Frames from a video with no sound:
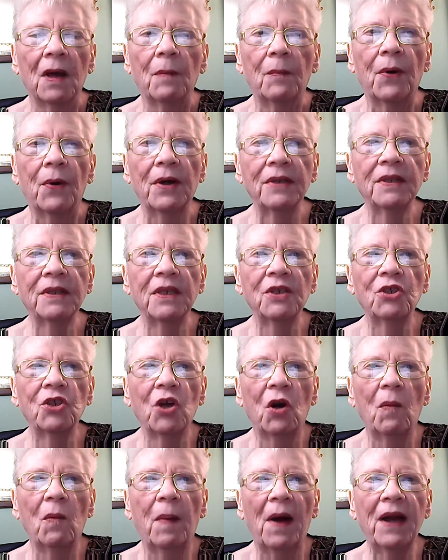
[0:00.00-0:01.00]
President
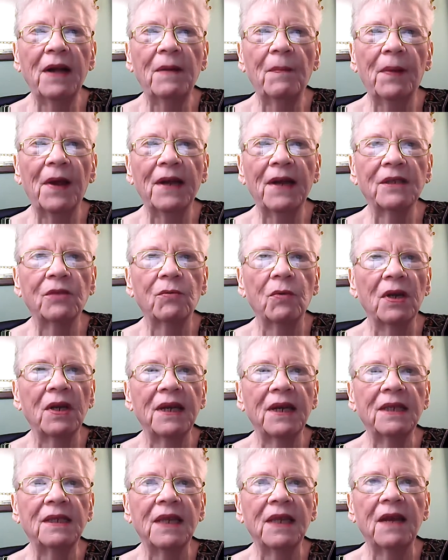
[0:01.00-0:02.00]
Joe Biden plans to
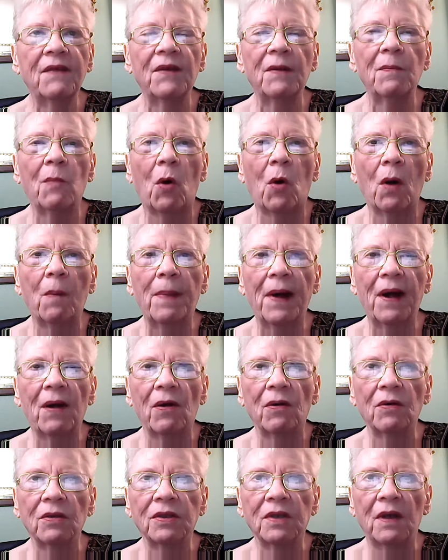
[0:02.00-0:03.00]
release even more
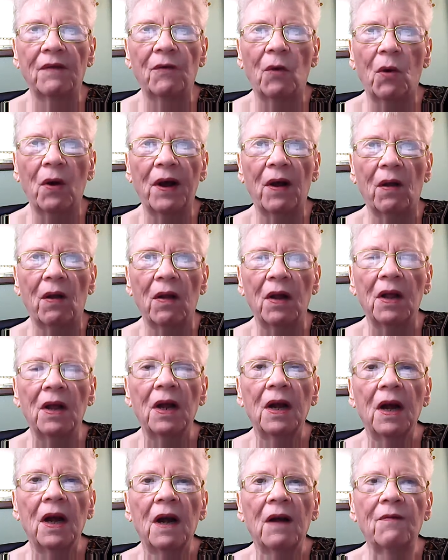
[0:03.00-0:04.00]
barrels of oil
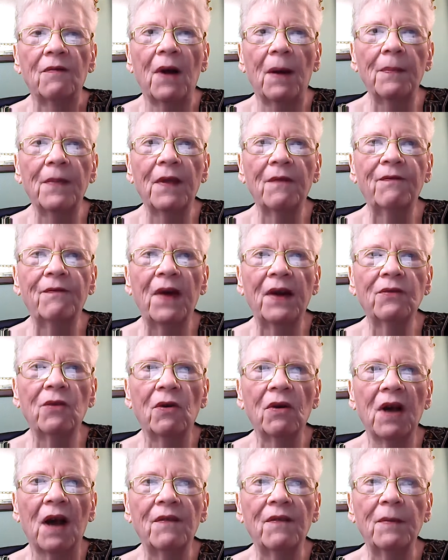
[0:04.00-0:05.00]
from the
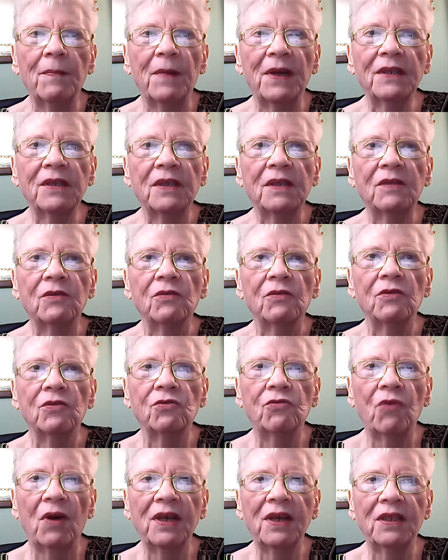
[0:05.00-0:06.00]
federal government's
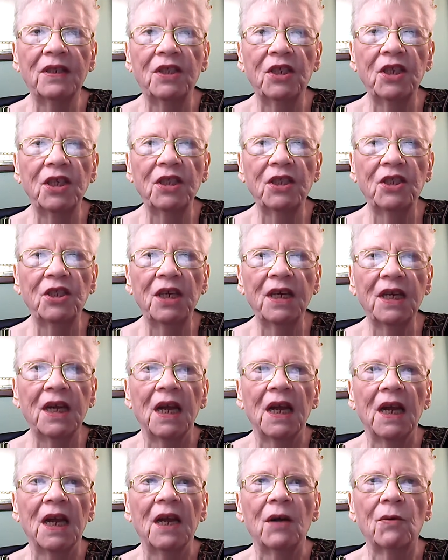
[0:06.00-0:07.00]
strategic
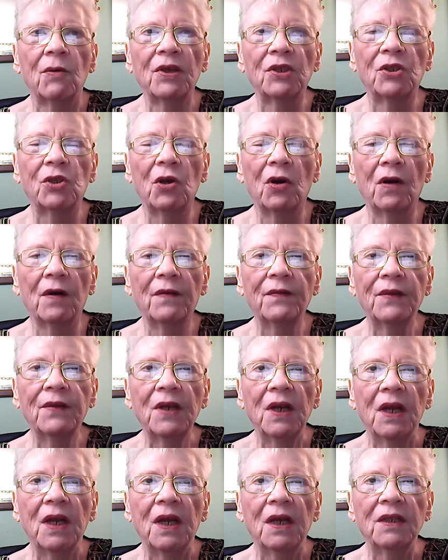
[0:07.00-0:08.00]
reserves
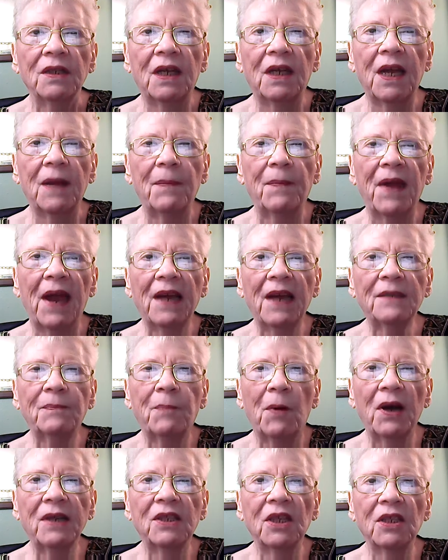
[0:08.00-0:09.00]
to keep gas
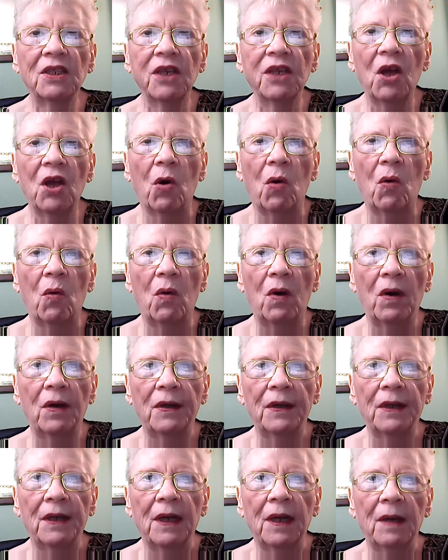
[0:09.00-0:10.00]
prices low
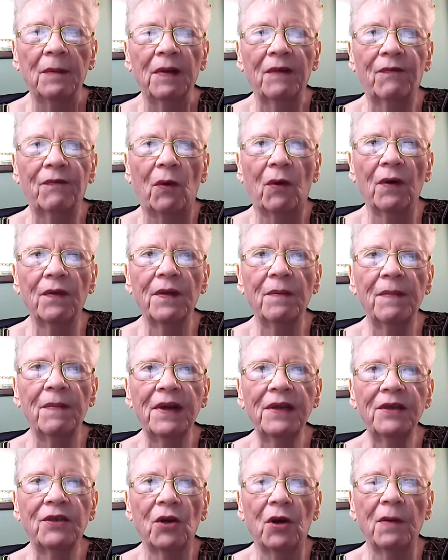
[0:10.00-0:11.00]
before the
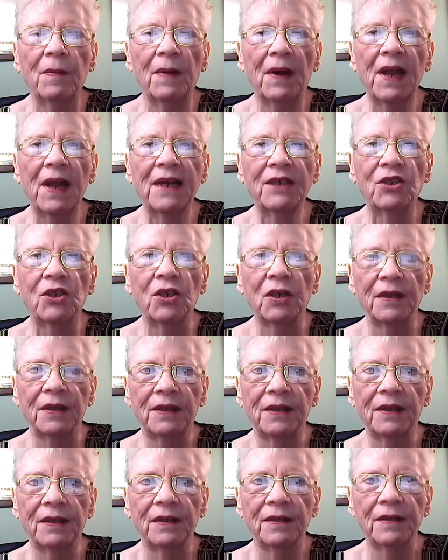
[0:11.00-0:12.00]
midterm
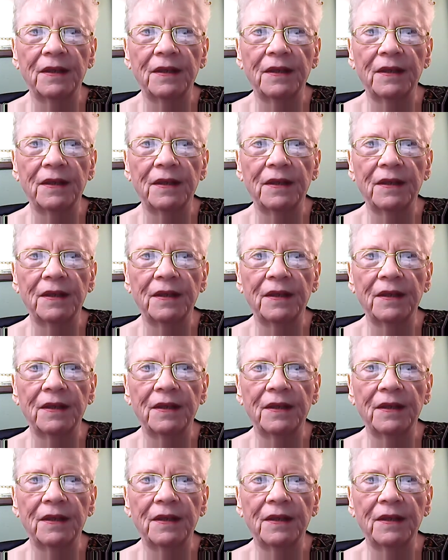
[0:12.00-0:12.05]
elections.